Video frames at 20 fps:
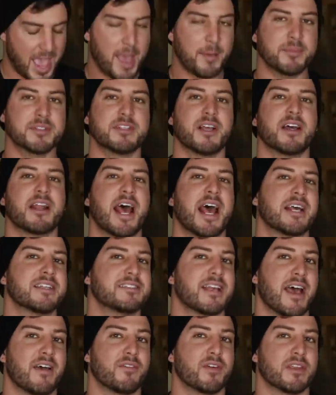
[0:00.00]
Amazon
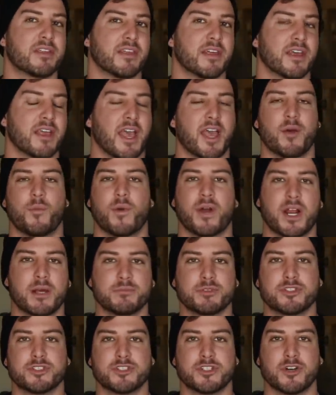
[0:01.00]
has everything. And when
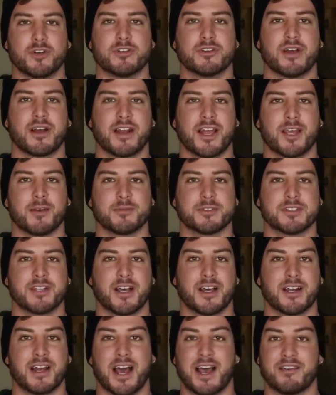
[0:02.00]
I'm stoned on
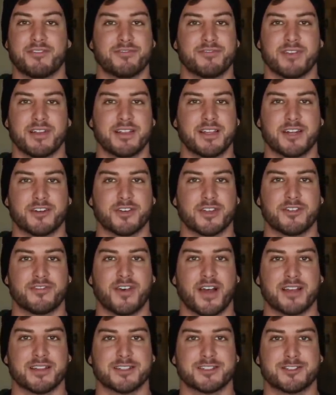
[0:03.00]
Amazon, I literally
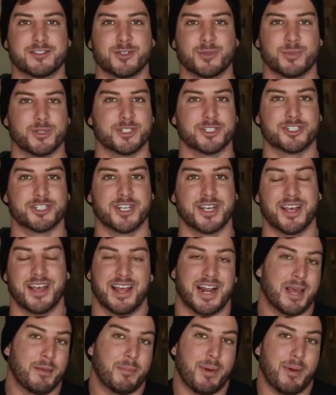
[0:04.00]
find the stupidest shit and I